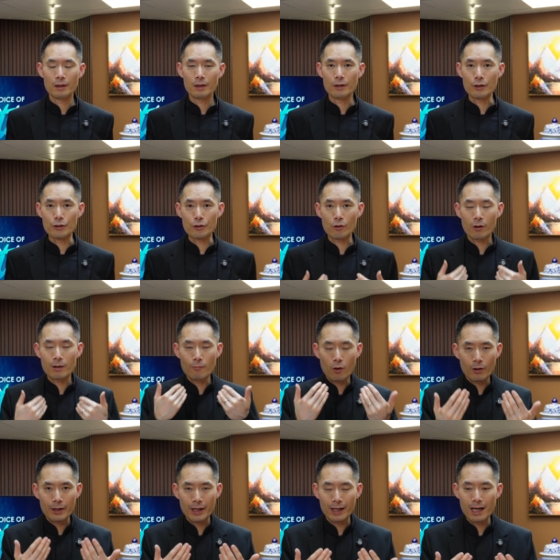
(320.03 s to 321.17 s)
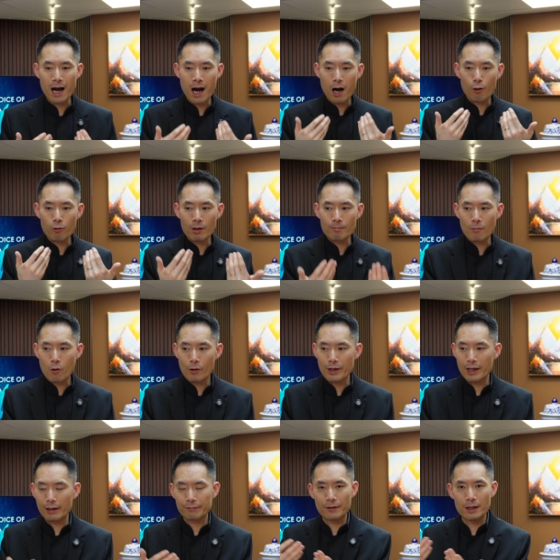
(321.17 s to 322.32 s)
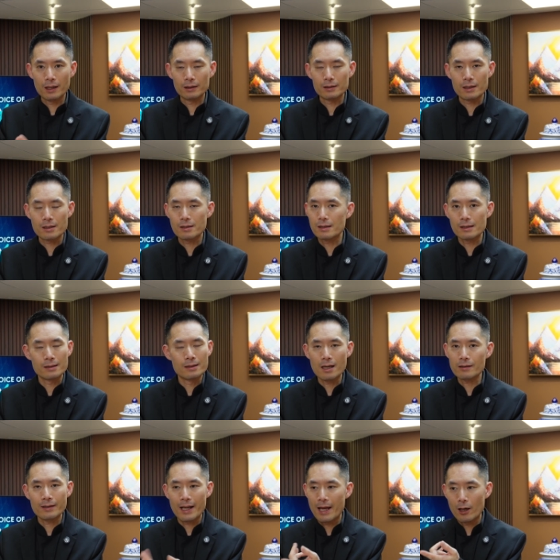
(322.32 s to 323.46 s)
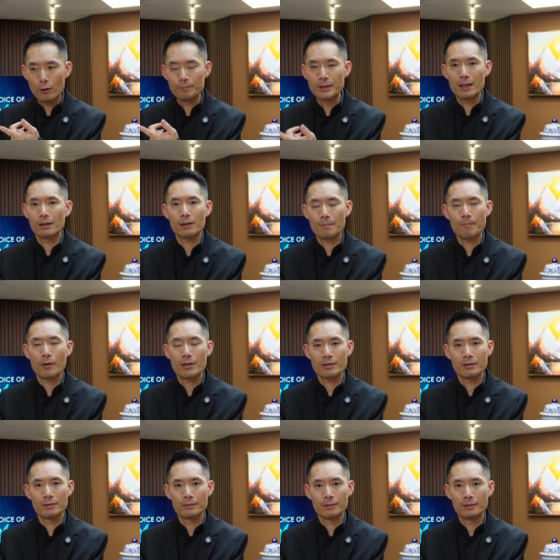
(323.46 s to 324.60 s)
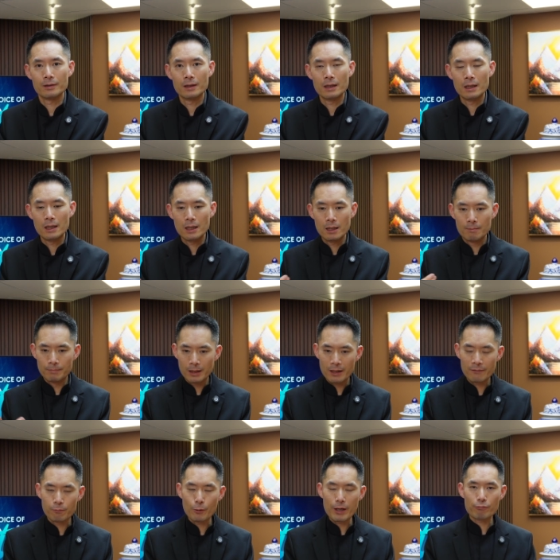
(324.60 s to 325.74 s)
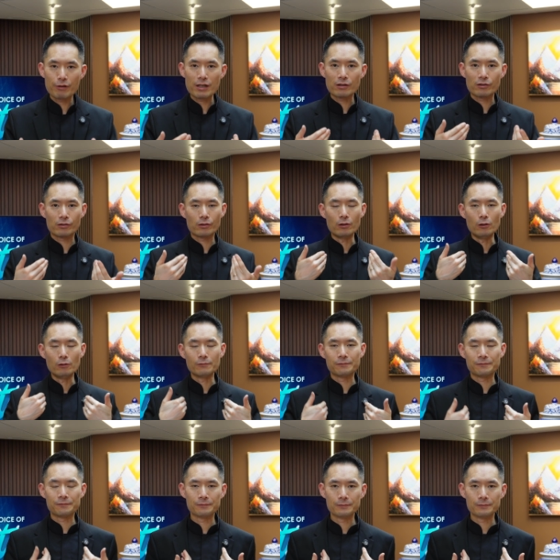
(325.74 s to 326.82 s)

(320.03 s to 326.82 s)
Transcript: Your mourning, our mourning for others doesn't help the other person. But if we resolve